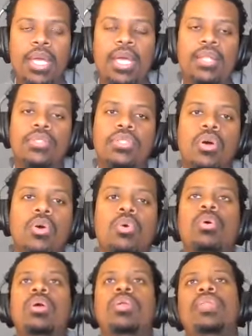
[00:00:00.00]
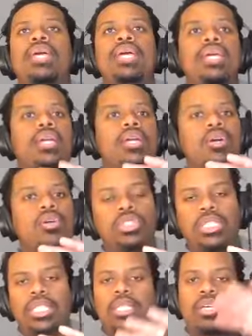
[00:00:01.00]
And so the head
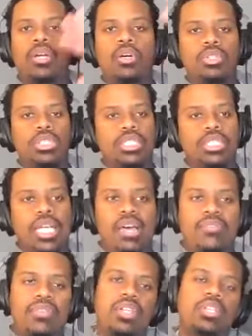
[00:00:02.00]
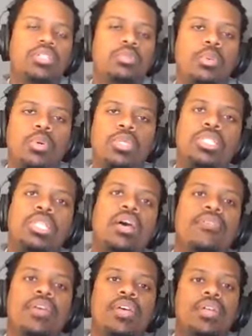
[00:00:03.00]
coach and the coaching staff and other support
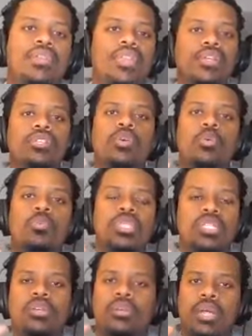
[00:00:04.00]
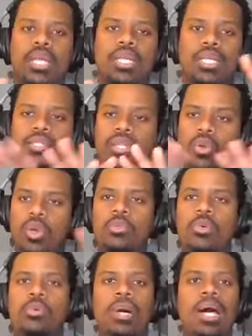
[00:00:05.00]
staff, they're so busy creating these
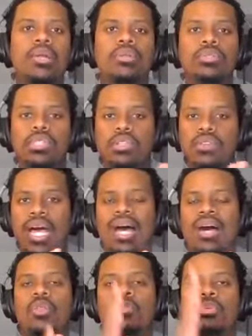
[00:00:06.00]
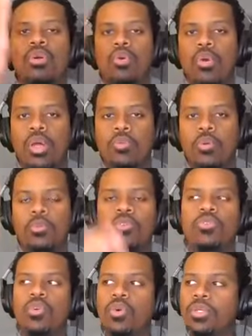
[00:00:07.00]
incredible models of how the program will move
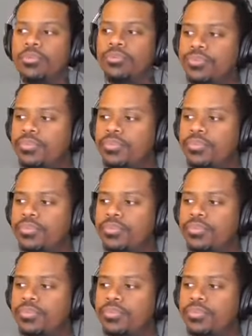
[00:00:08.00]
forward.